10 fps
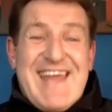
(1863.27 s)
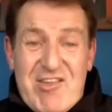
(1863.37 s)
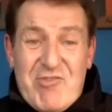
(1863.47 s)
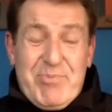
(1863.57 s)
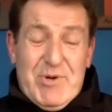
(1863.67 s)

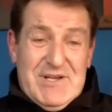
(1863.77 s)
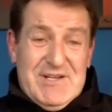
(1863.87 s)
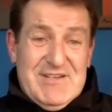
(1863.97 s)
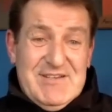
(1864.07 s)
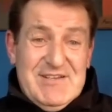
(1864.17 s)
desperate.
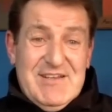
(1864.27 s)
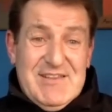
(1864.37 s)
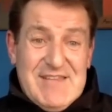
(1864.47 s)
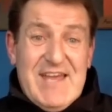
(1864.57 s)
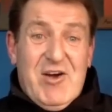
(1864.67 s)

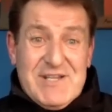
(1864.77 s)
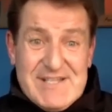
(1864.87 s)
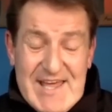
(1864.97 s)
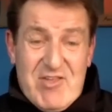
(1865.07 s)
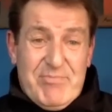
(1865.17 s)
They right. are
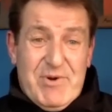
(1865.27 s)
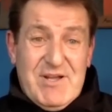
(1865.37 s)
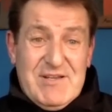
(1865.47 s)
desperate.